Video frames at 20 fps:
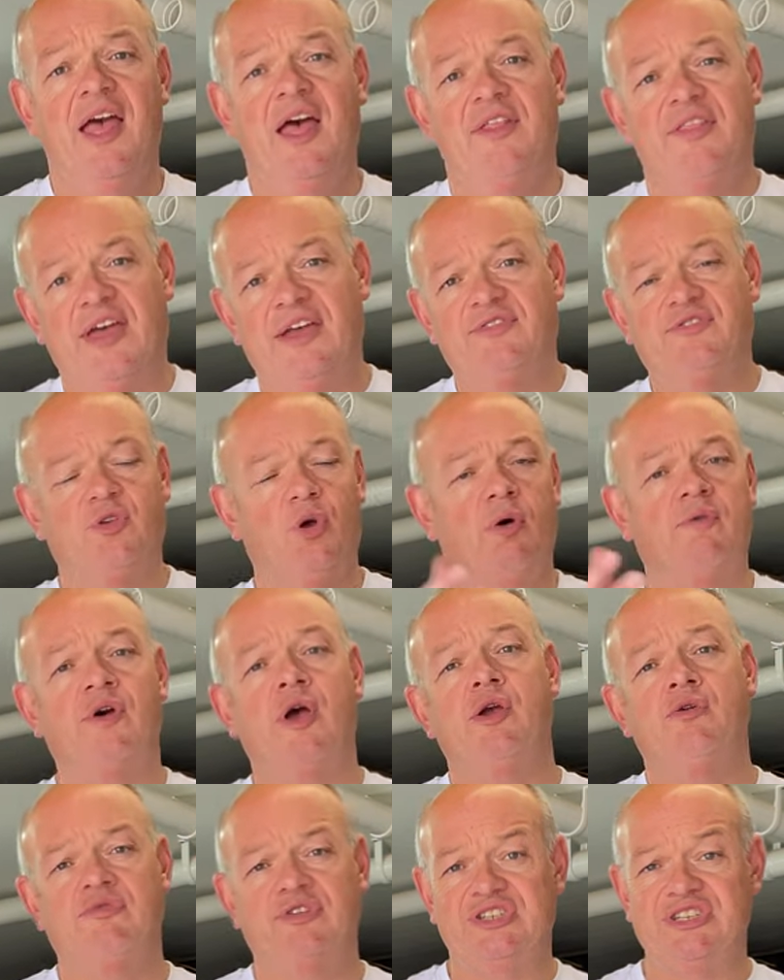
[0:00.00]
They've sort of
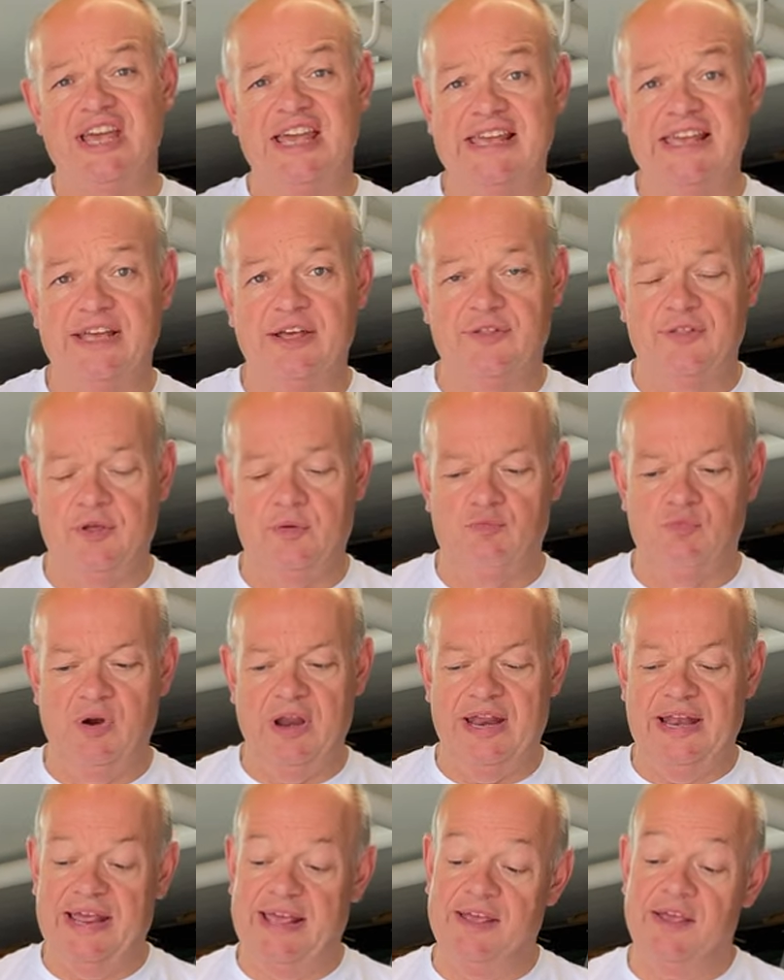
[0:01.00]
overtaken them,
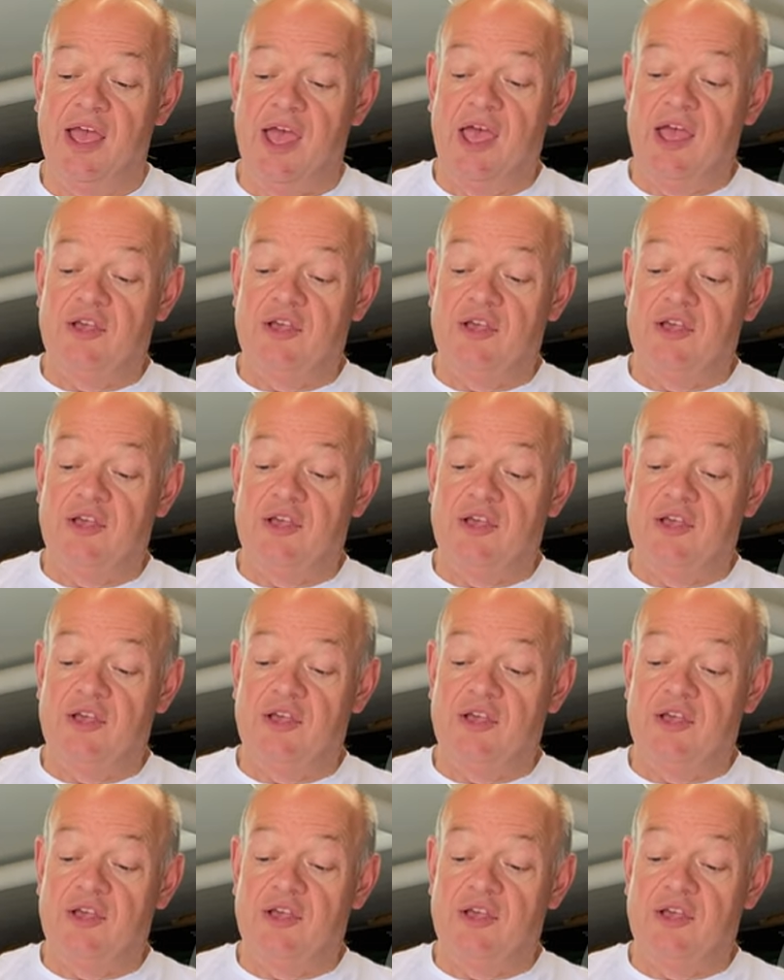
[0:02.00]
really.